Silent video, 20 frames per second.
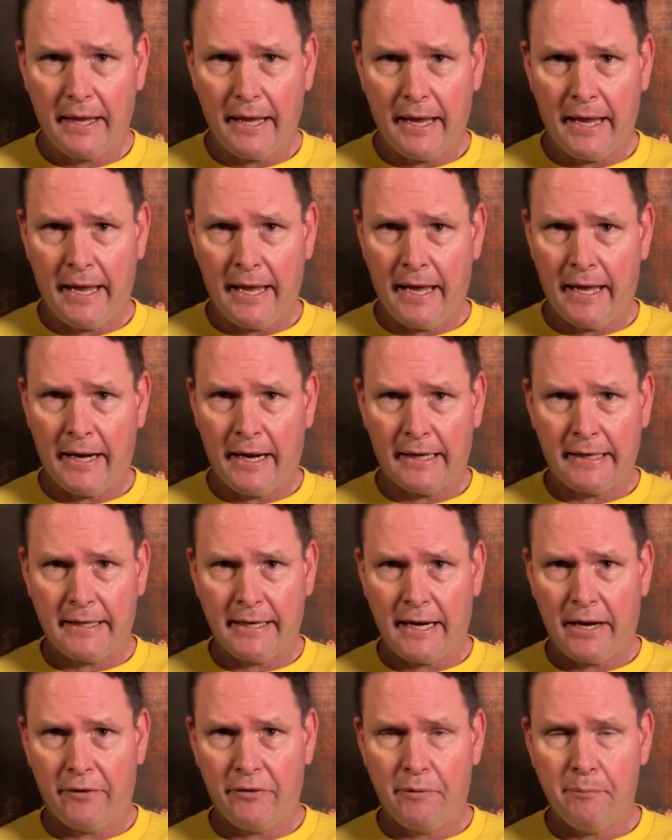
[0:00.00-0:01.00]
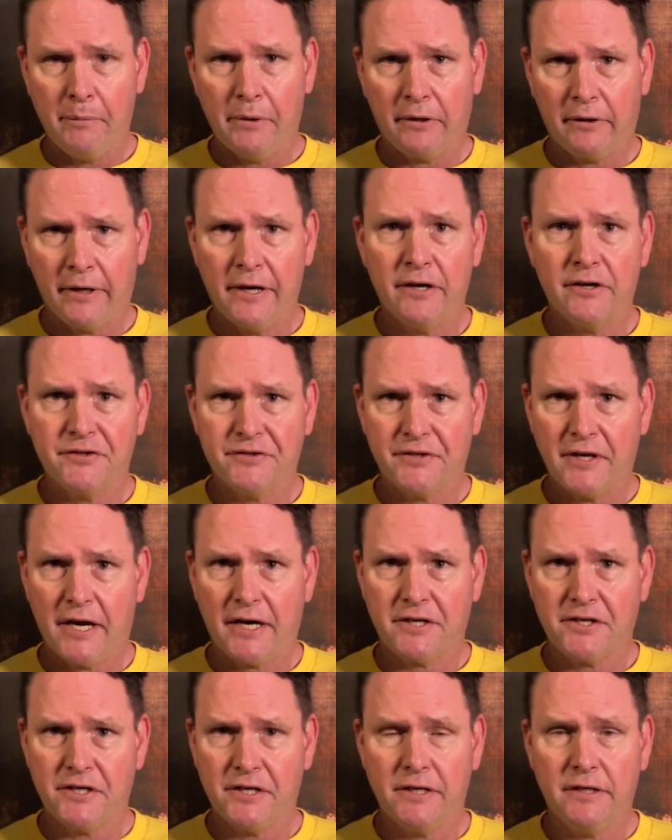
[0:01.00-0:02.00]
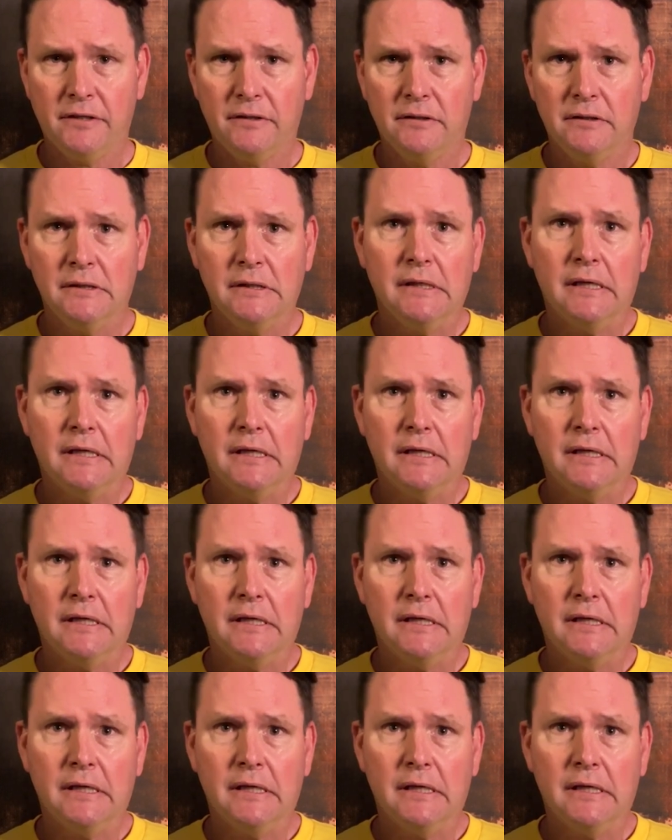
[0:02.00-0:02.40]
and I get out in the middle of an intersection.